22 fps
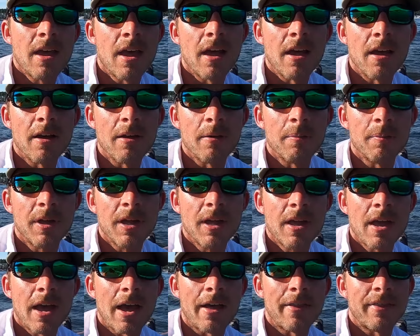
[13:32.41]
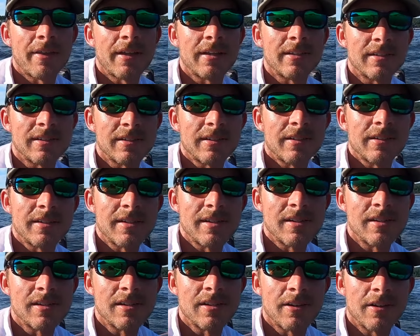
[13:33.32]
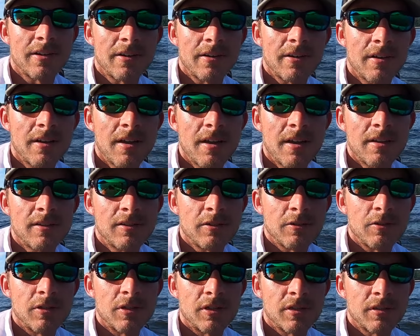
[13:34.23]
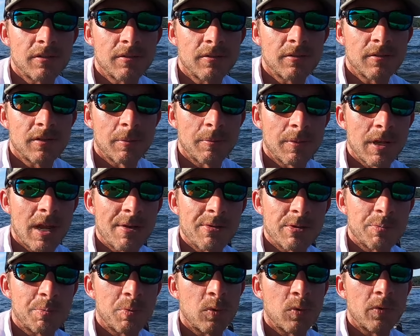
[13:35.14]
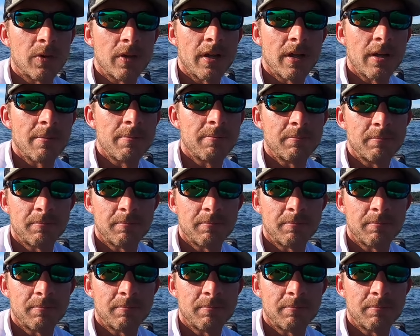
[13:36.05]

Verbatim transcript: Um, I think it's a little easier to just sometimes pull up,